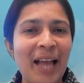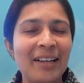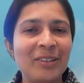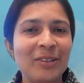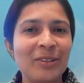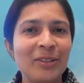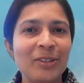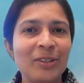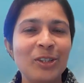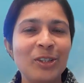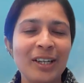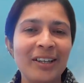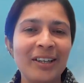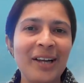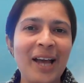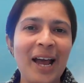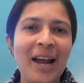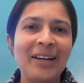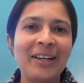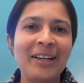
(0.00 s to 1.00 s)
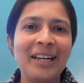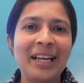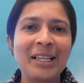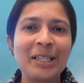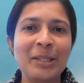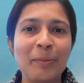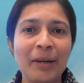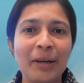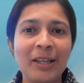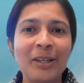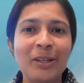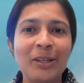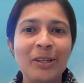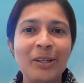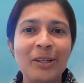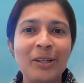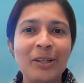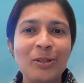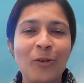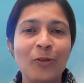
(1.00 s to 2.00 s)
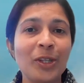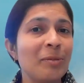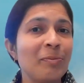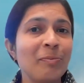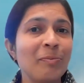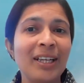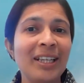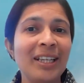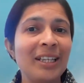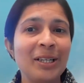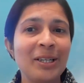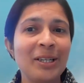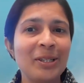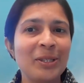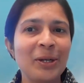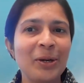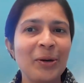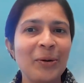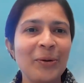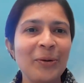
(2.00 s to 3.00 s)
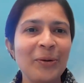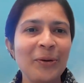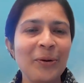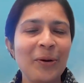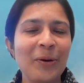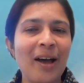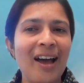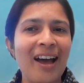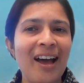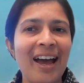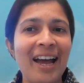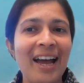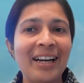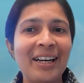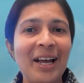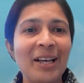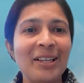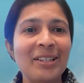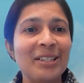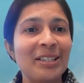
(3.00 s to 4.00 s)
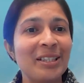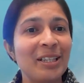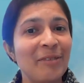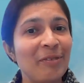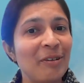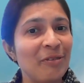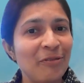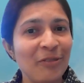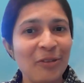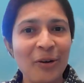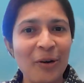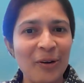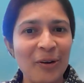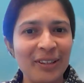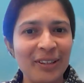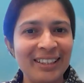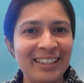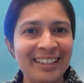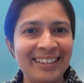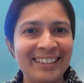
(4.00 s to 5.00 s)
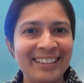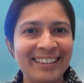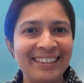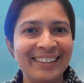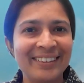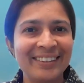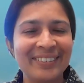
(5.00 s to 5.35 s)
And Janette had an experience of this many years ago and has never forgotten it.